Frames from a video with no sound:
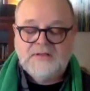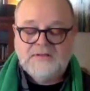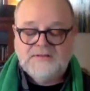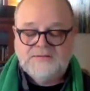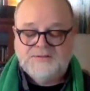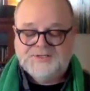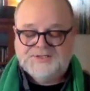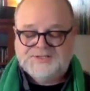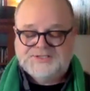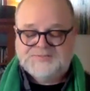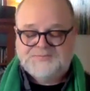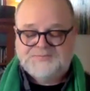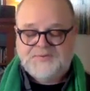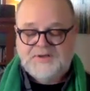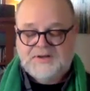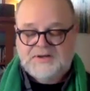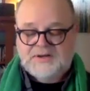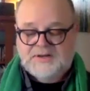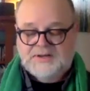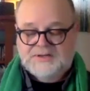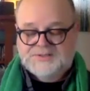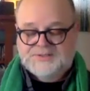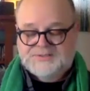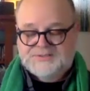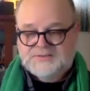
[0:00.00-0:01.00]
The
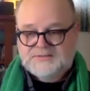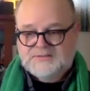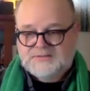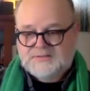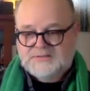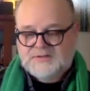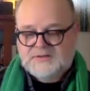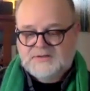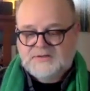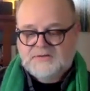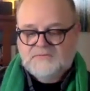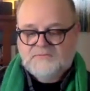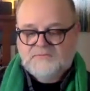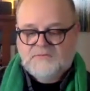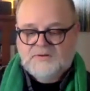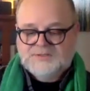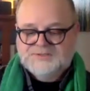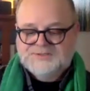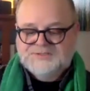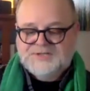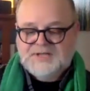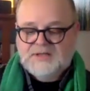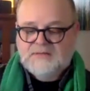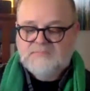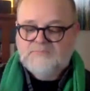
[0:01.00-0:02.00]
spirit
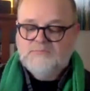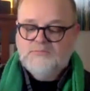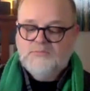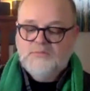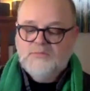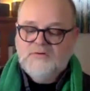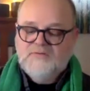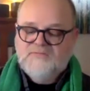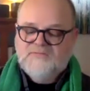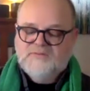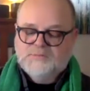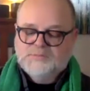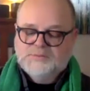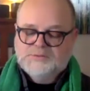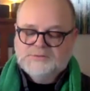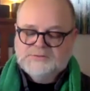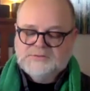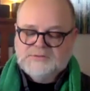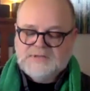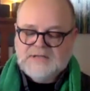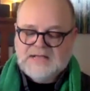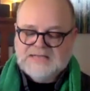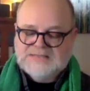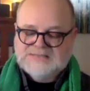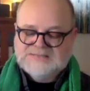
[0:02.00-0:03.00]
was
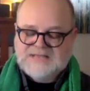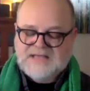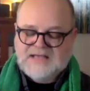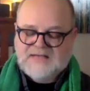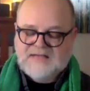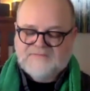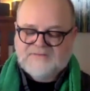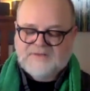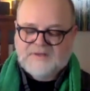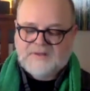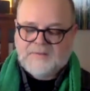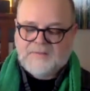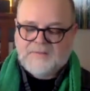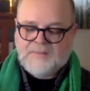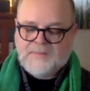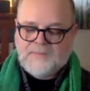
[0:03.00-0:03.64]
immovable as ever.